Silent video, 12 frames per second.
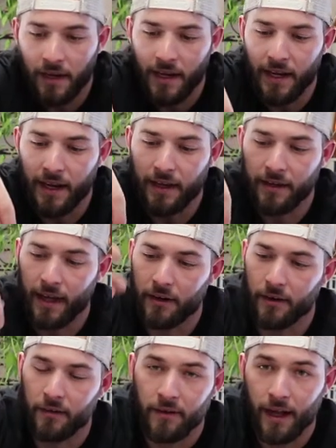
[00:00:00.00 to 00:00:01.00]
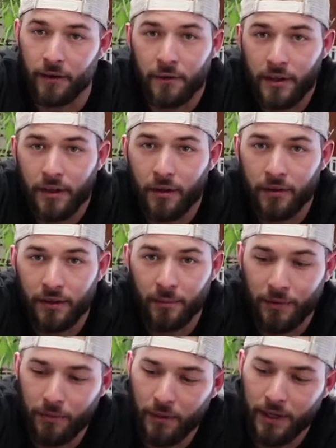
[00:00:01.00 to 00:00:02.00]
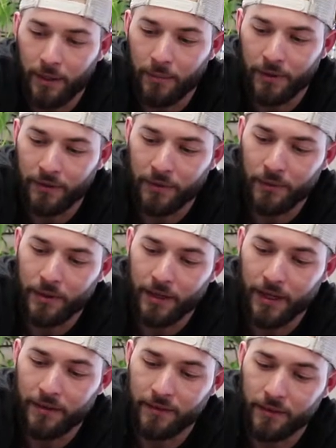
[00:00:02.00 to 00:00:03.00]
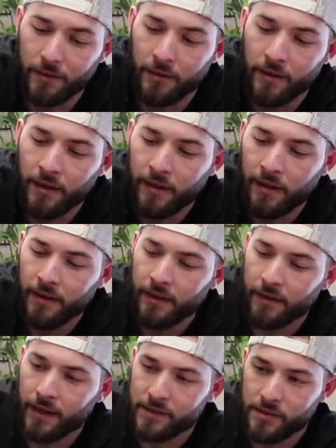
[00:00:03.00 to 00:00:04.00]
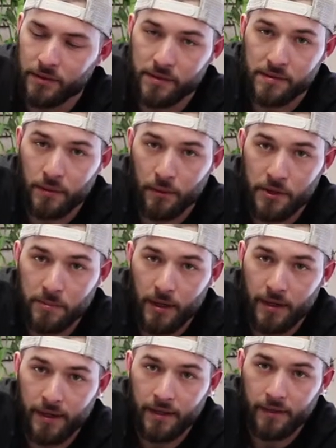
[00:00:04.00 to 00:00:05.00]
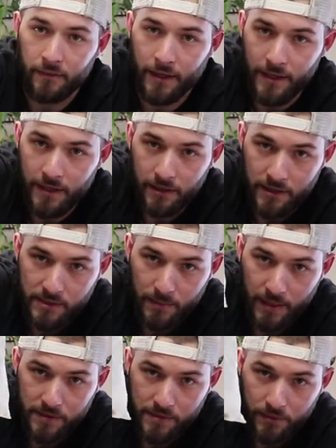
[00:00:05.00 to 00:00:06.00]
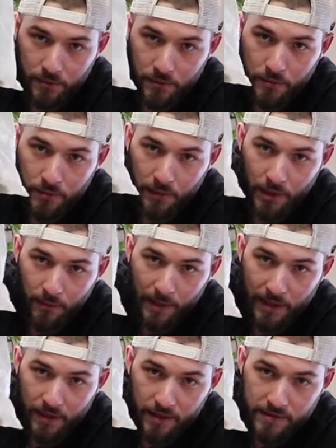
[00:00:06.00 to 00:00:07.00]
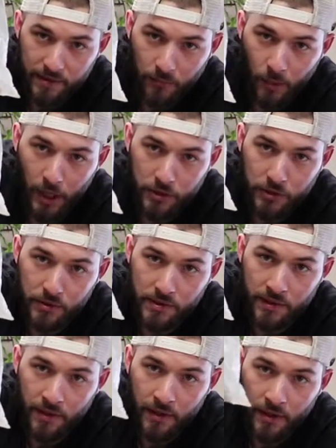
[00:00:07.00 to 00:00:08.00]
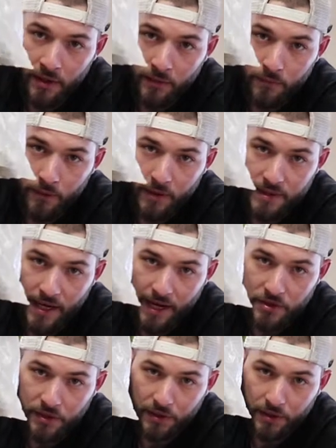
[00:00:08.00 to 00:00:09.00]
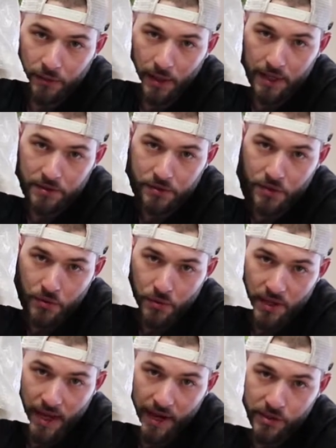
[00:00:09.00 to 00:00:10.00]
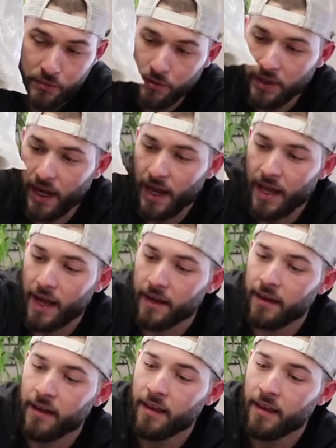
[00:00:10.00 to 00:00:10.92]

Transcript: And I don't know, I don't really know what it's gonna be for yet, but it's cool. I got this little, nice little storage bucket. Right here is my screw with all my nuts and washers for attaching the crate to the actual kayak.